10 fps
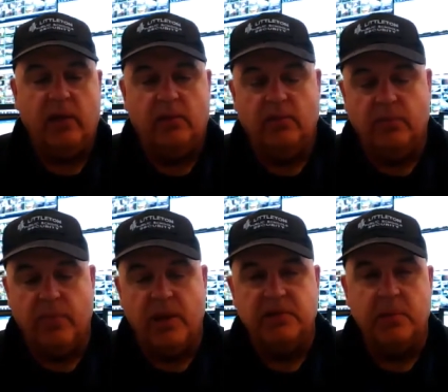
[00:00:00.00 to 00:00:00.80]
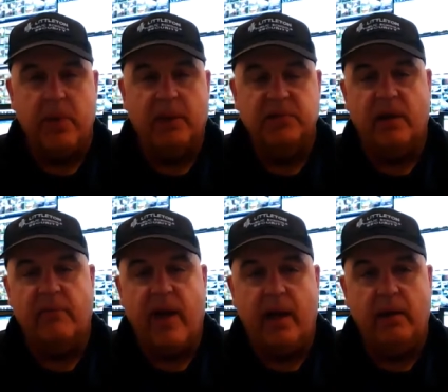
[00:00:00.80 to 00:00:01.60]
tremendous impacts that I've
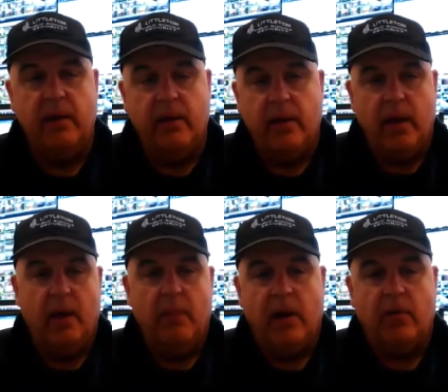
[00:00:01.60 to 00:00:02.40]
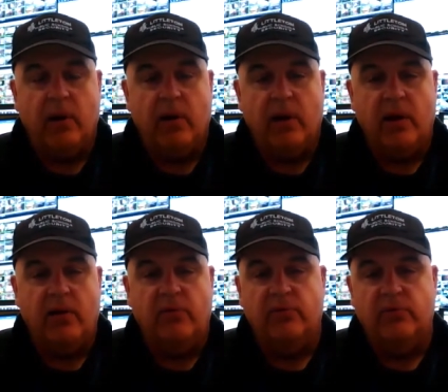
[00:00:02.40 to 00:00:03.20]
had in my career
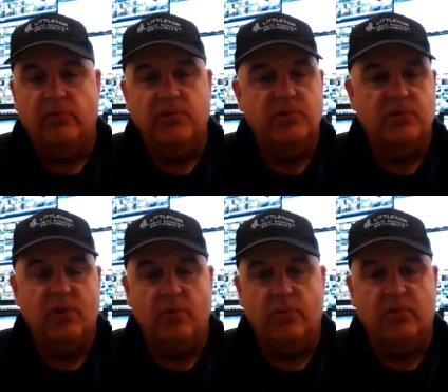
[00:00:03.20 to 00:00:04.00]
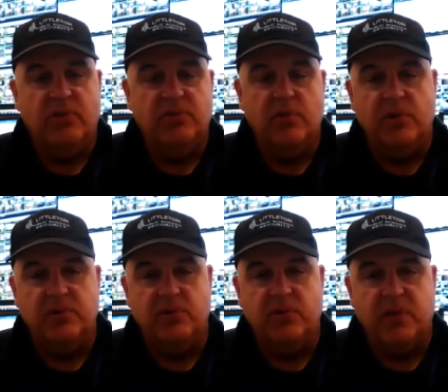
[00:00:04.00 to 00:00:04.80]
is student
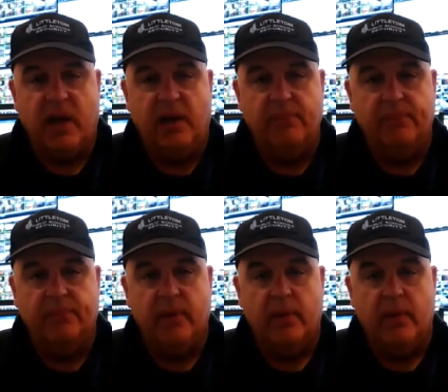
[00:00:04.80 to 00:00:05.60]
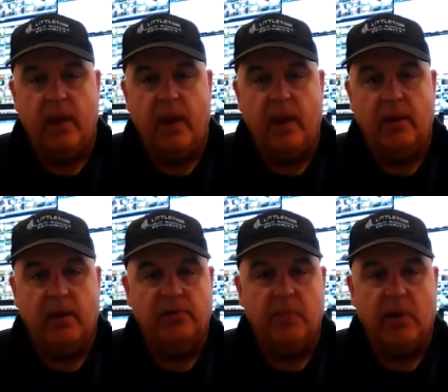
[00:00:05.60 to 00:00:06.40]
suicide and
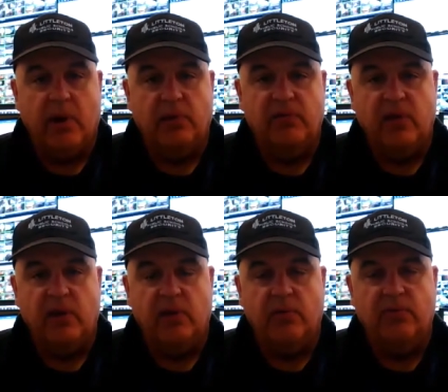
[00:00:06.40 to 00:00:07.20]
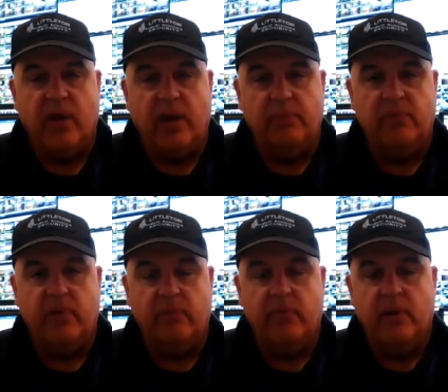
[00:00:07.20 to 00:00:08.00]
experiencing those types
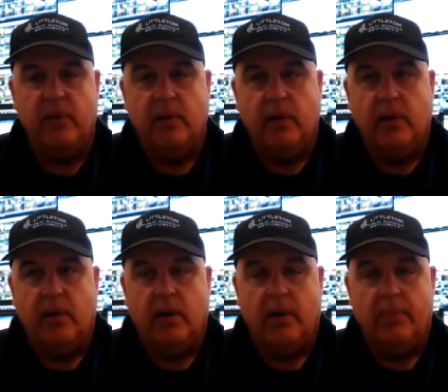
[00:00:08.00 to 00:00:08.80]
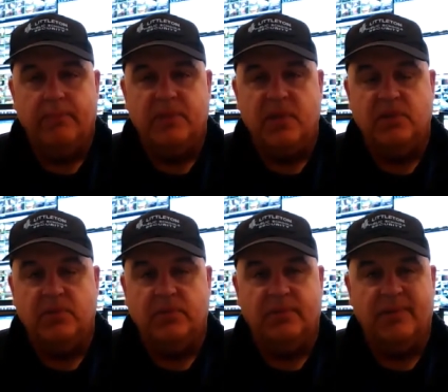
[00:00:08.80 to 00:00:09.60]
of
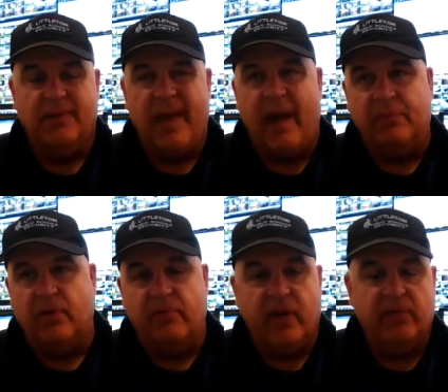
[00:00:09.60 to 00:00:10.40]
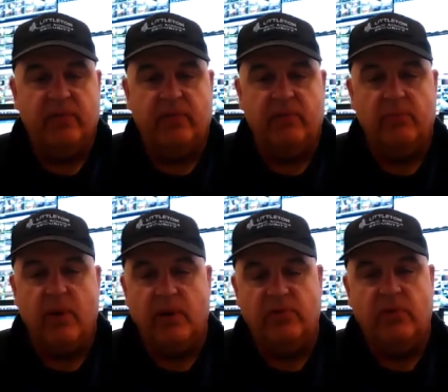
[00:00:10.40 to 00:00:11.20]
the after effects of
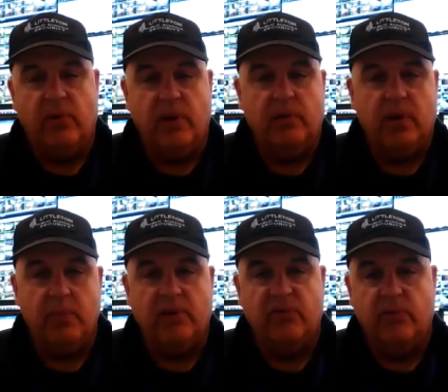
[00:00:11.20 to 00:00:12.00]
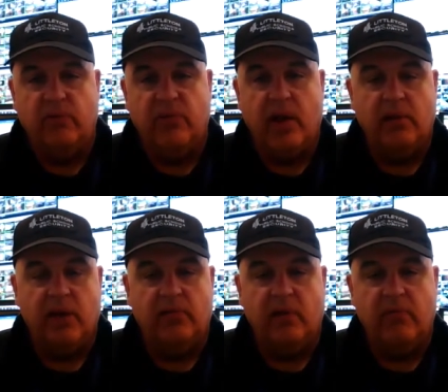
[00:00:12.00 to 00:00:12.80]
when a student commits suicide and
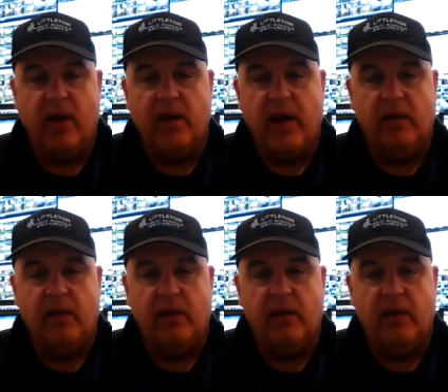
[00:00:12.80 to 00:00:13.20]
things. I find that